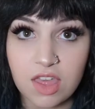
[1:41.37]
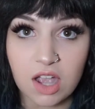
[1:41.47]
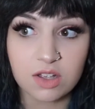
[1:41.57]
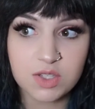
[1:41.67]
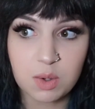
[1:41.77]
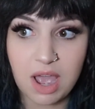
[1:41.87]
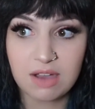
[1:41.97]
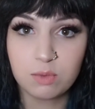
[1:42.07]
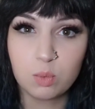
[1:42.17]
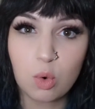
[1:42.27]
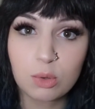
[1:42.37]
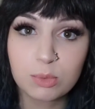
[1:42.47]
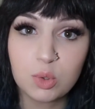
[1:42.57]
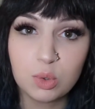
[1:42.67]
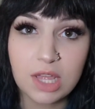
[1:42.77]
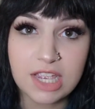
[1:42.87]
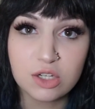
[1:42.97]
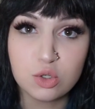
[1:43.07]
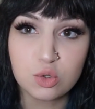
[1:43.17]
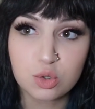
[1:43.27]
They also have warm, cool,
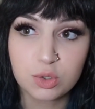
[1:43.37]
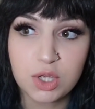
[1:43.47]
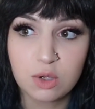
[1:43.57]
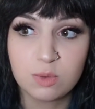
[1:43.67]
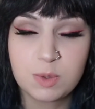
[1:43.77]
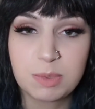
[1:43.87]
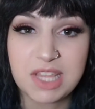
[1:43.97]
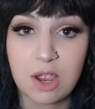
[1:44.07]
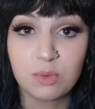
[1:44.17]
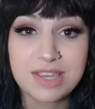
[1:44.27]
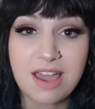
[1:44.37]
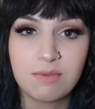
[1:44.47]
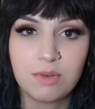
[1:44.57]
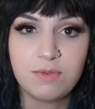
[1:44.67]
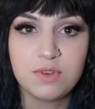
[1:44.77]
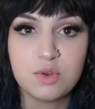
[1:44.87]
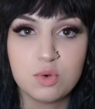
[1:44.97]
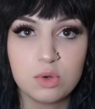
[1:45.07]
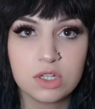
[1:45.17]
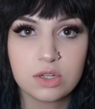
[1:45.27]
and neutral tones, but they only have a
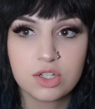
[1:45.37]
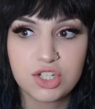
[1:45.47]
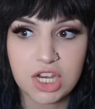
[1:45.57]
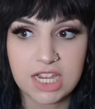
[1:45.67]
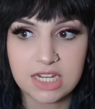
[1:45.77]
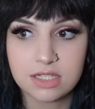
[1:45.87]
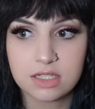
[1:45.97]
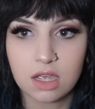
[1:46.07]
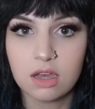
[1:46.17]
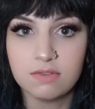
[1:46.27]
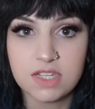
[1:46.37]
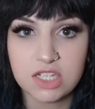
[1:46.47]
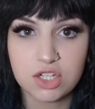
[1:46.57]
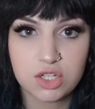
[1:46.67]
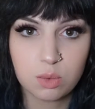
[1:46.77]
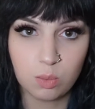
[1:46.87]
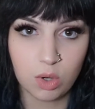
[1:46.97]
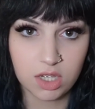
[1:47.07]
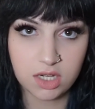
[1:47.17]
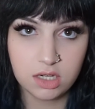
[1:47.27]
few shades of each
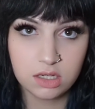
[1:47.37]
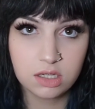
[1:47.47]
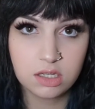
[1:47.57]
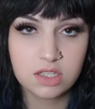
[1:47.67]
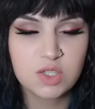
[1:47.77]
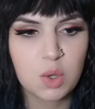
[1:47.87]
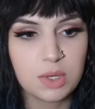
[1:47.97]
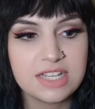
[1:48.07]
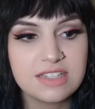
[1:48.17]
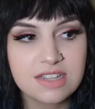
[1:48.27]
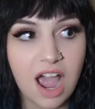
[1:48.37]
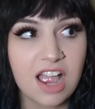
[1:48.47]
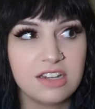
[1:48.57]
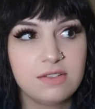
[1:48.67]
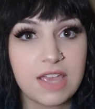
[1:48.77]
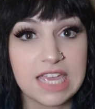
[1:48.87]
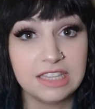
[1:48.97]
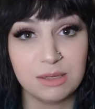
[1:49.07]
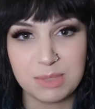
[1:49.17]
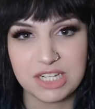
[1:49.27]
one. So it is kind of a
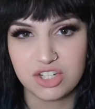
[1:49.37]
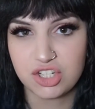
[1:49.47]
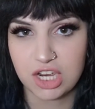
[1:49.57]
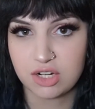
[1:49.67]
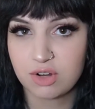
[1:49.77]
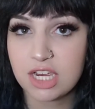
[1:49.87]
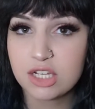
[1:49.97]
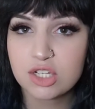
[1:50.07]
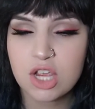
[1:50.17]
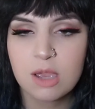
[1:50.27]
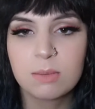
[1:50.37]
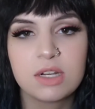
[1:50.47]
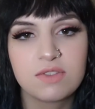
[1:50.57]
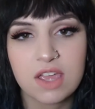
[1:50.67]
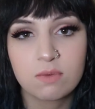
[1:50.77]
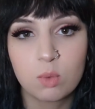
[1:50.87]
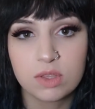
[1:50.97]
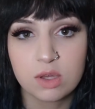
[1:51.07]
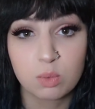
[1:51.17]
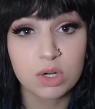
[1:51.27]
limited shade range, but if they have
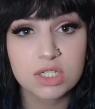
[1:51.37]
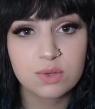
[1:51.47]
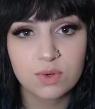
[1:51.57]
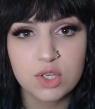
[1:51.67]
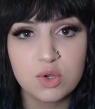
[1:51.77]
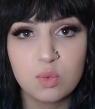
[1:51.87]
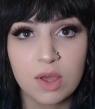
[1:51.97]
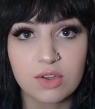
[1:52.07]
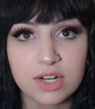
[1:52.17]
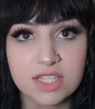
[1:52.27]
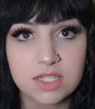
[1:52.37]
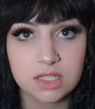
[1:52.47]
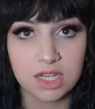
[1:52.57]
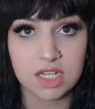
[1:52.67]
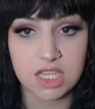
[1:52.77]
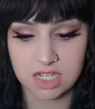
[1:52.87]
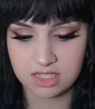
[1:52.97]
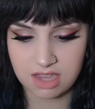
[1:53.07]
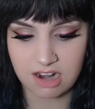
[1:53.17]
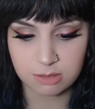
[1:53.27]
one that works for you, whether it's like the
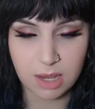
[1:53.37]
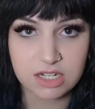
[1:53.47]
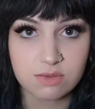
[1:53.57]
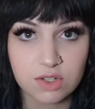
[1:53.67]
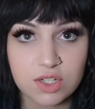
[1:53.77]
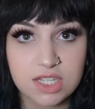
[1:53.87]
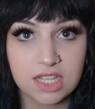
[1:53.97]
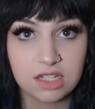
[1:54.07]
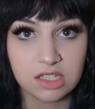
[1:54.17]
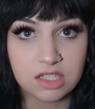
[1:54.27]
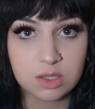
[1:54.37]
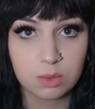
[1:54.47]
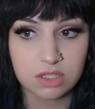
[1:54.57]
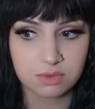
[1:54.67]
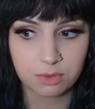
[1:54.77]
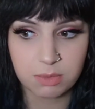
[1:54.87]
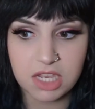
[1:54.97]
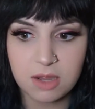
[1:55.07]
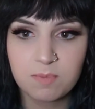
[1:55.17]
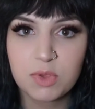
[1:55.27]
exact match of your skin like this one is for
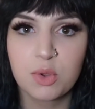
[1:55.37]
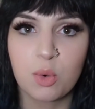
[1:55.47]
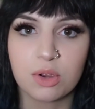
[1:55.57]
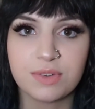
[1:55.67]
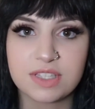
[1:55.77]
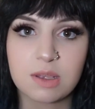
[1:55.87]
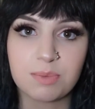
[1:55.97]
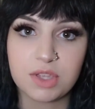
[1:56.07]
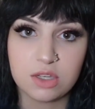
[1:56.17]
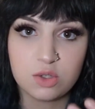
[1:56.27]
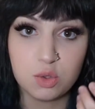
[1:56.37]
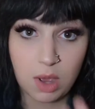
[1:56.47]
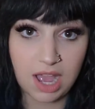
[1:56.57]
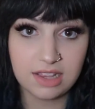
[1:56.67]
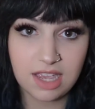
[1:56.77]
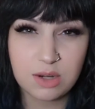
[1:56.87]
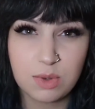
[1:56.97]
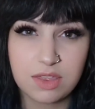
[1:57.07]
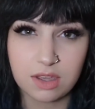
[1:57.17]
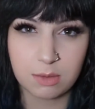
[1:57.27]
me, or if it's something to highlight
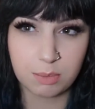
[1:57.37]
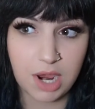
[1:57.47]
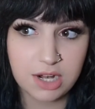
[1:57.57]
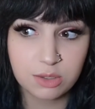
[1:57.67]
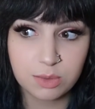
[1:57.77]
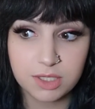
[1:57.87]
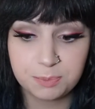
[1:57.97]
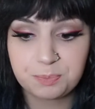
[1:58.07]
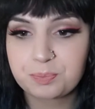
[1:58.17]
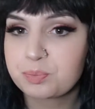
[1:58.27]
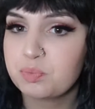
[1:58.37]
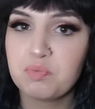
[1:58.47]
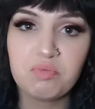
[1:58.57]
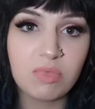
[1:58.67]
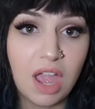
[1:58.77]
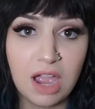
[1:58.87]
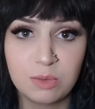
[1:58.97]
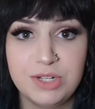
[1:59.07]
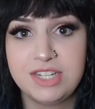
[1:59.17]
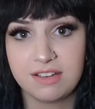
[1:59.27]
with, like a brighter one, I
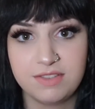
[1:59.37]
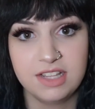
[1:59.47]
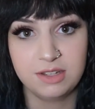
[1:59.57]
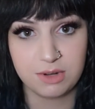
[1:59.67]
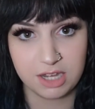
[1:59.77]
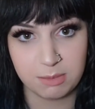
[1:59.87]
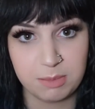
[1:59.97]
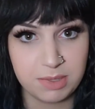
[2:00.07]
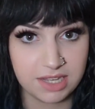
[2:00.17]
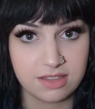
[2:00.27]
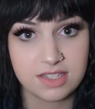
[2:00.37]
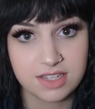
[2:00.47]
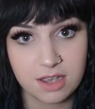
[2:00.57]
would definitely recommend picking this